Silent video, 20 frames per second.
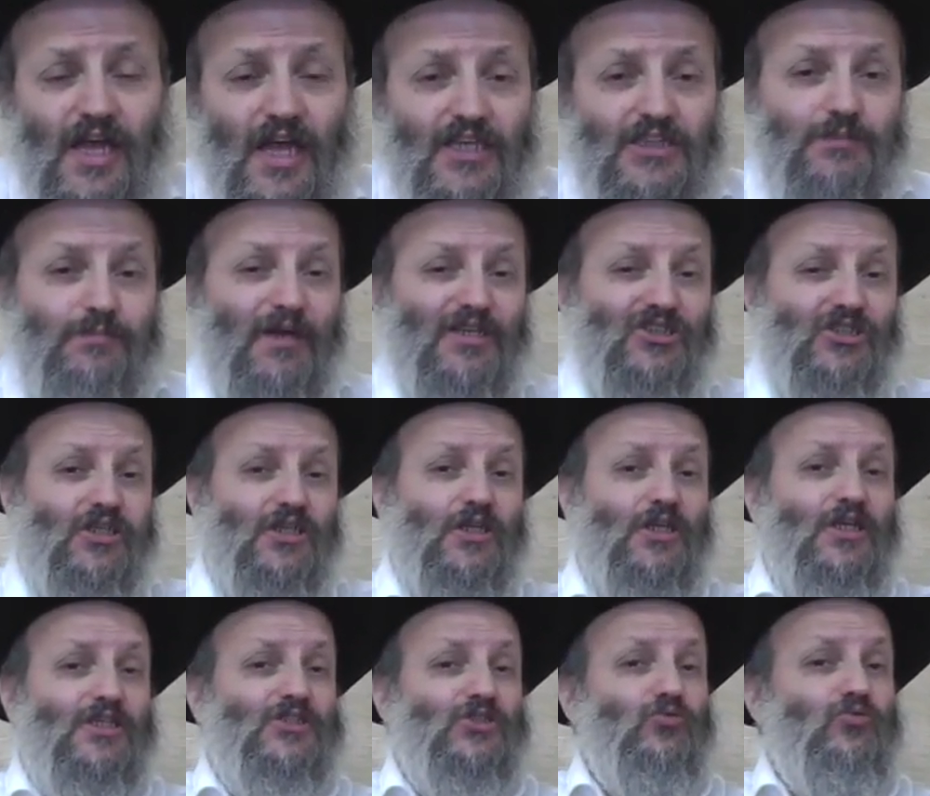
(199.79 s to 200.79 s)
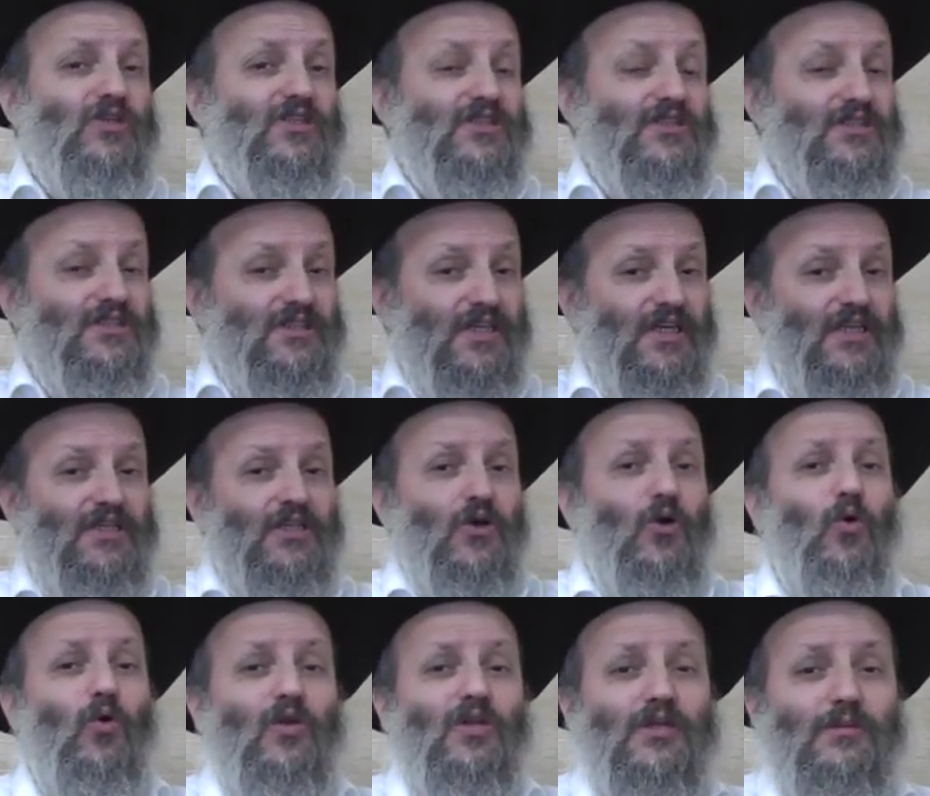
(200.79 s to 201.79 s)
Especially it's written in the
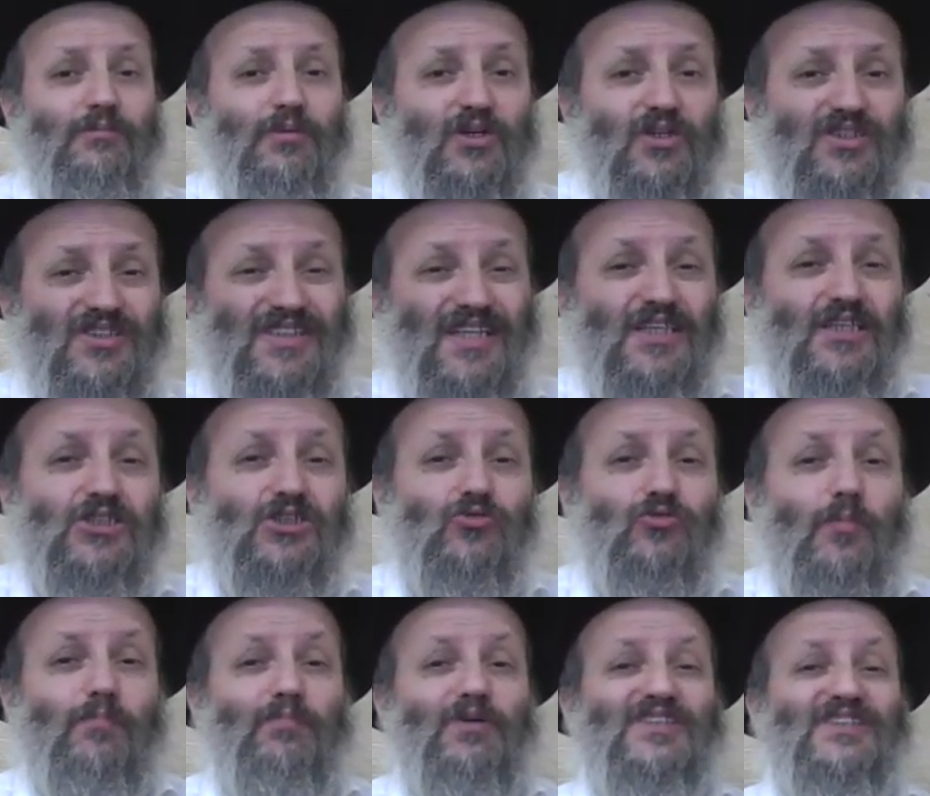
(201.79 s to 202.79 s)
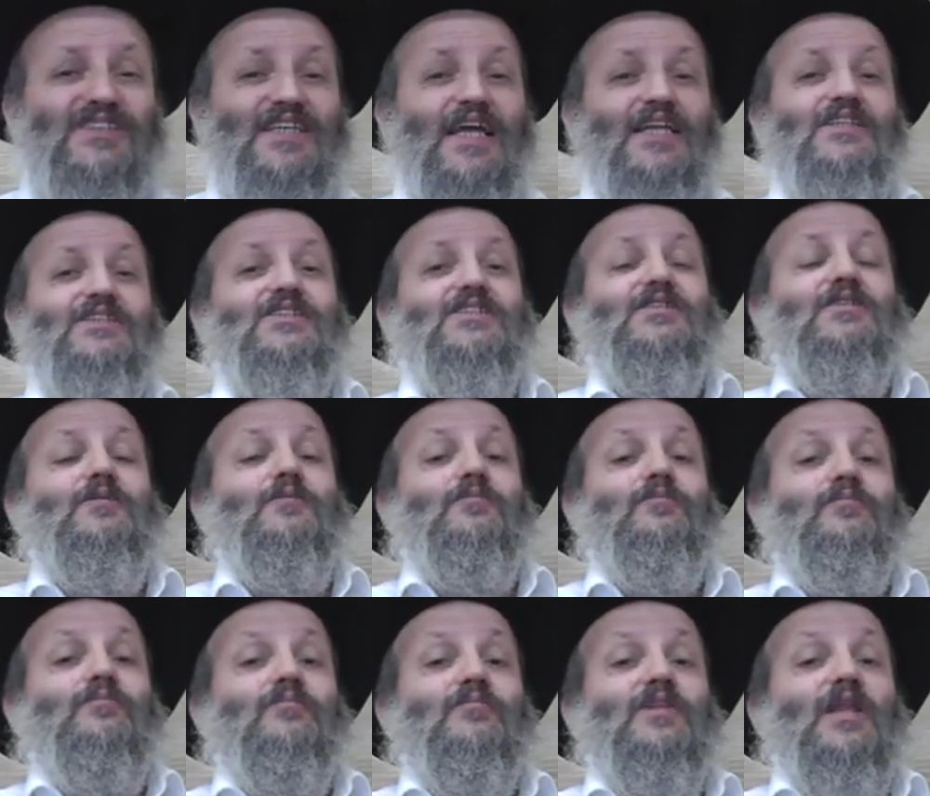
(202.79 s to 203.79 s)
holy books that this represents
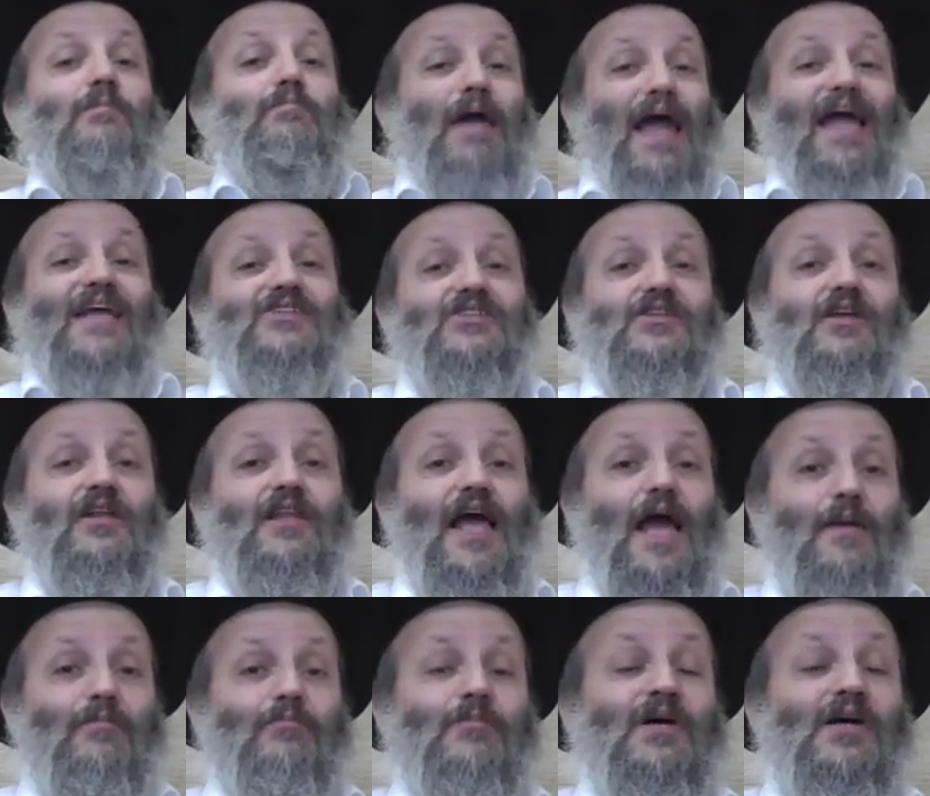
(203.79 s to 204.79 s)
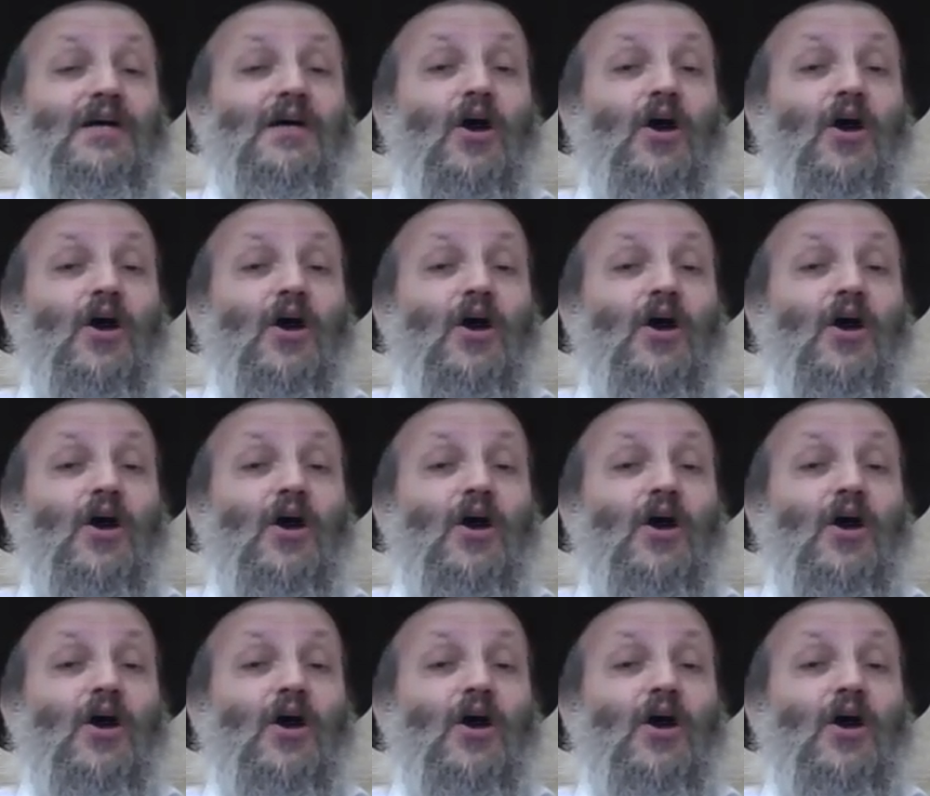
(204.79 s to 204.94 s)
the Paschal Lamb